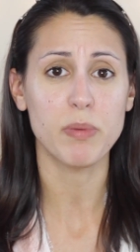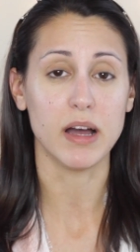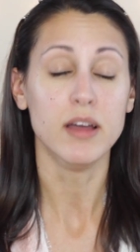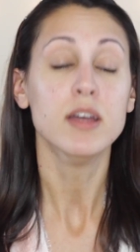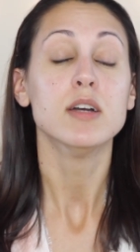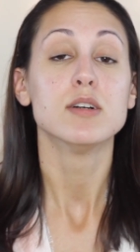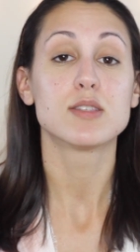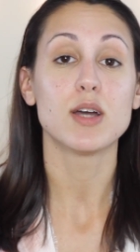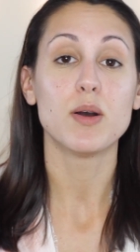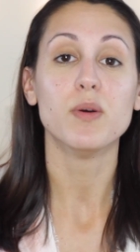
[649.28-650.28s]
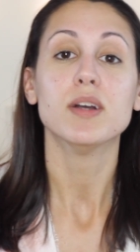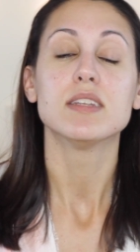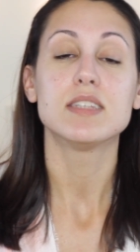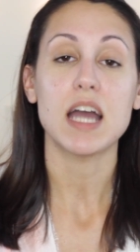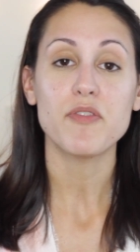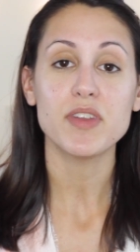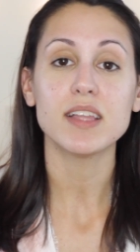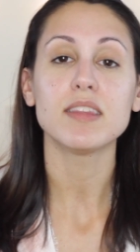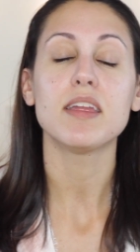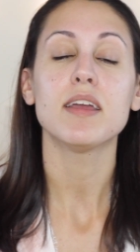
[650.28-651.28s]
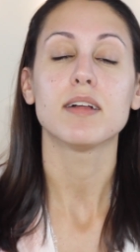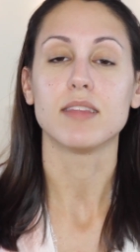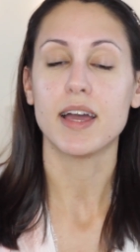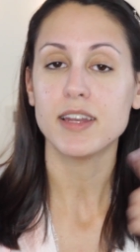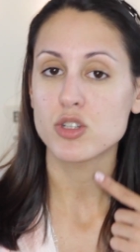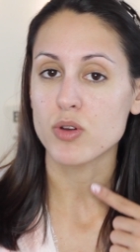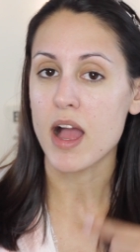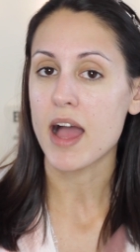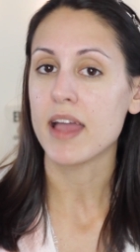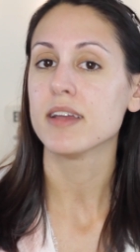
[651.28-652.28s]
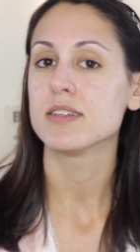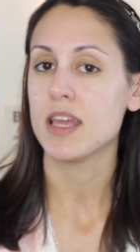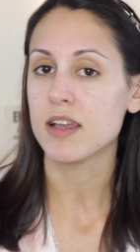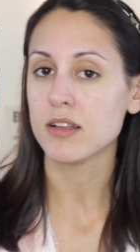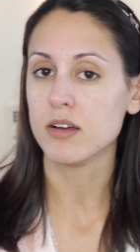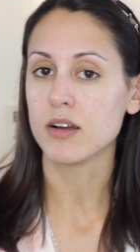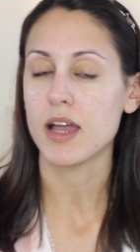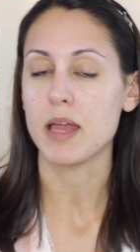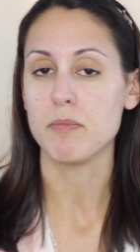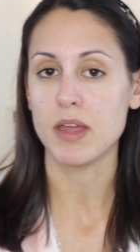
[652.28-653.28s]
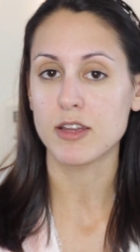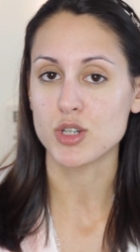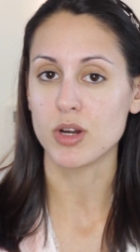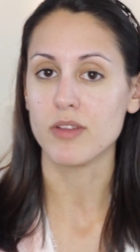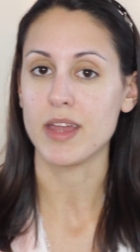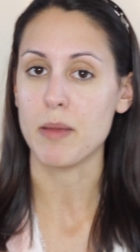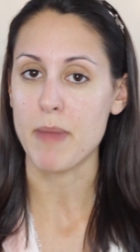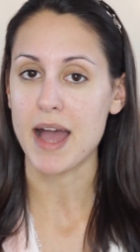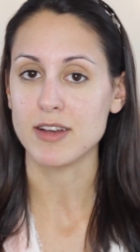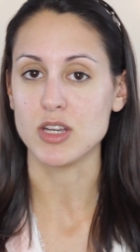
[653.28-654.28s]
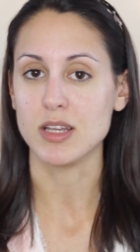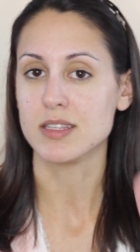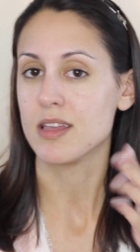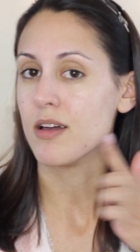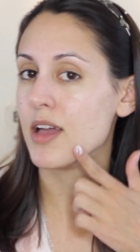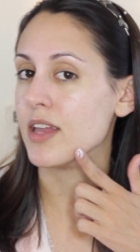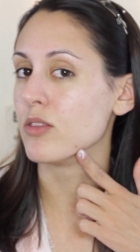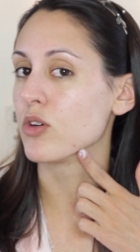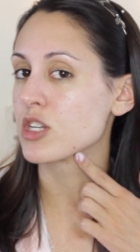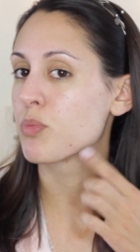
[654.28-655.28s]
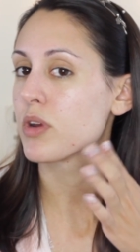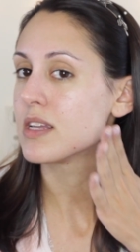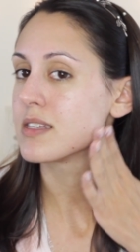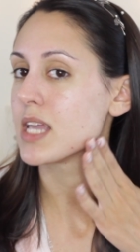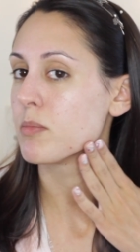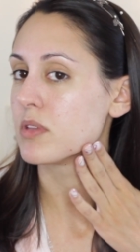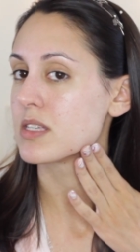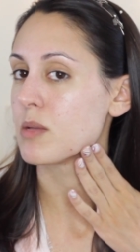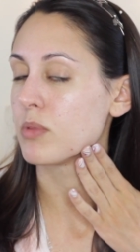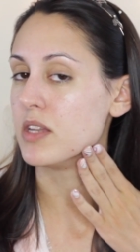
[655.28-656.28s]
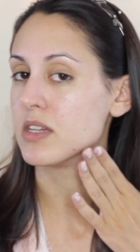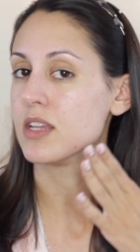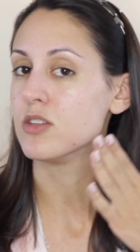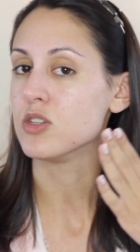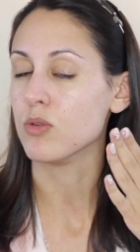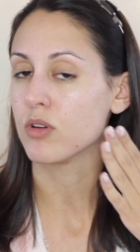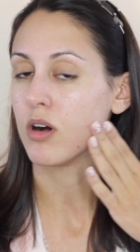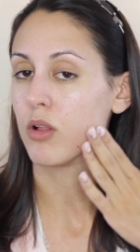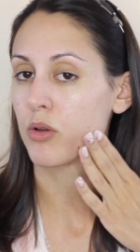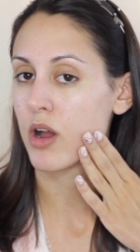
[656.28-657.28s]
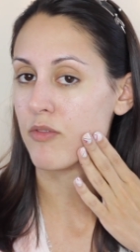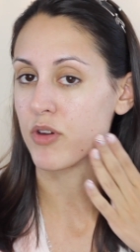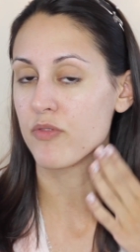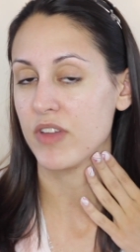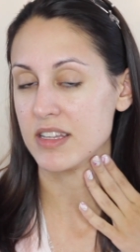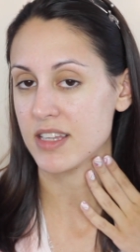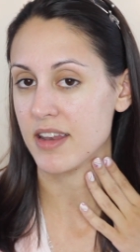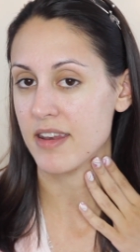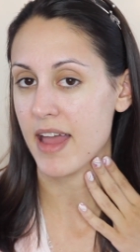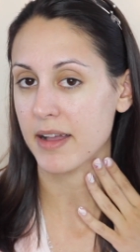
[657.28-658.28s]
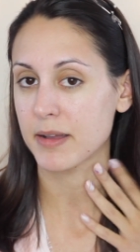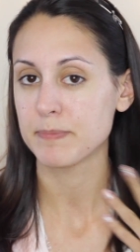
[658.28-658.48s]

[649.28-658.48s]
Loompa. So definitely let it dry, take a look, and make sure that it matches and looks pretty seamlessly blended into the color of your face and neck.